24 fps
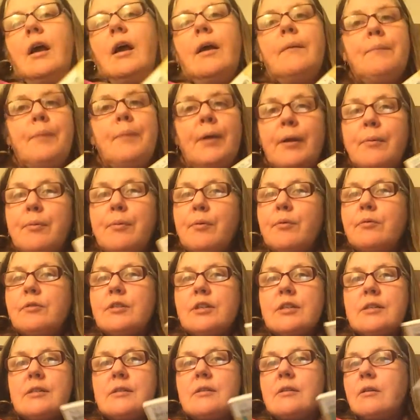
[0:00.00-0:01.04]
And people
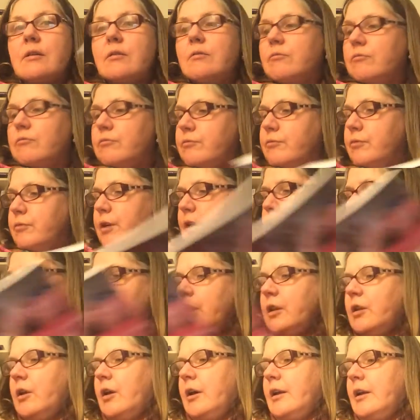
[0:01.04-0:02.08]
just really
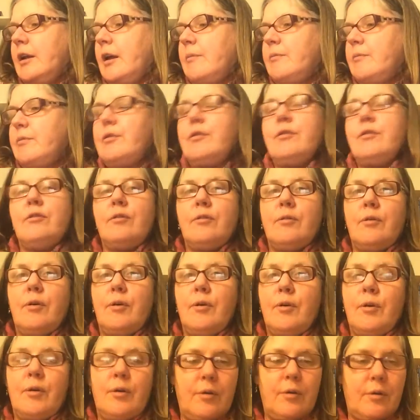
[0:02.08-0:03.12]
line up to do
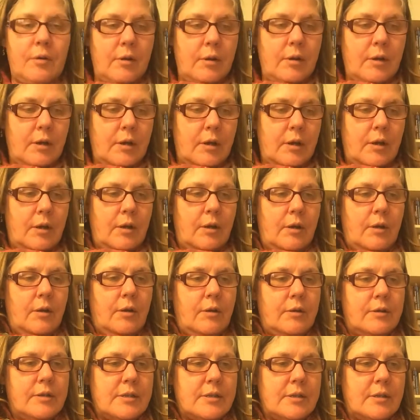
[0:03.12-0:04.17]
her
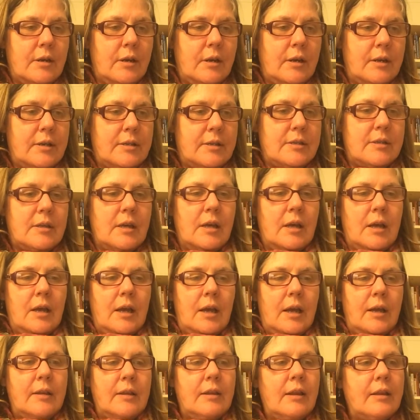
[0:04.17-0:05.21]
designs.
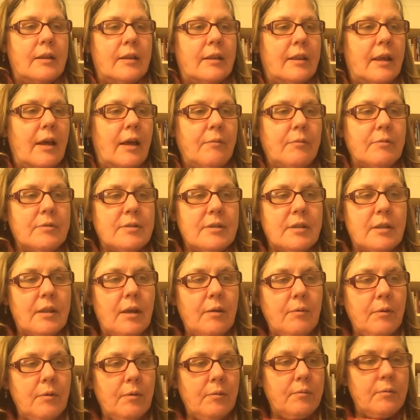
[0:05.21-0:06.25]
And then that one
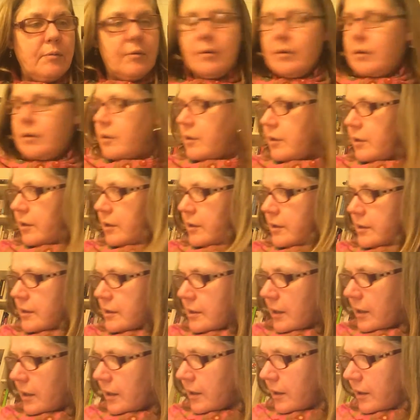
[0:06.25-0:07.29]

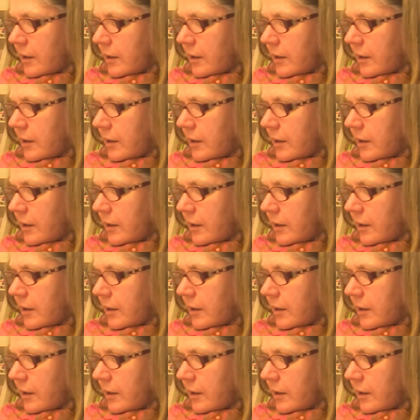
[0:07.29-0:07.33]
was